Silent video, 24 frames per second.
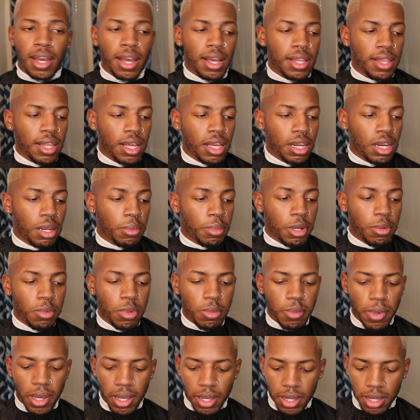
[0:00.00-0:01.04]
guideline I'm gonna
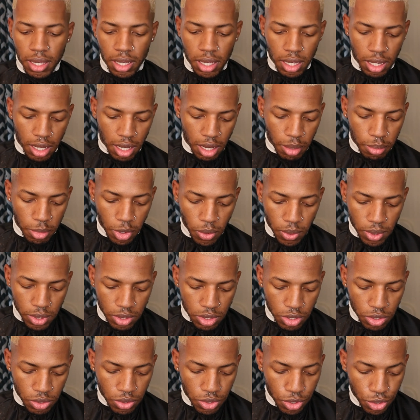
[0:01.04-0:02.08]
be making, I'm going
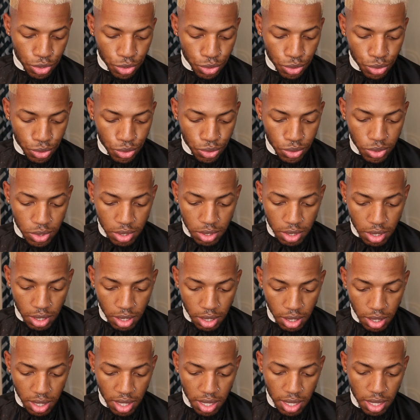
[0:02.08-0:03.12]
to use
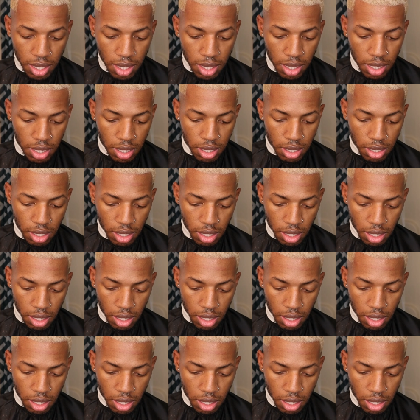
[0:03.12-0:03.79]
the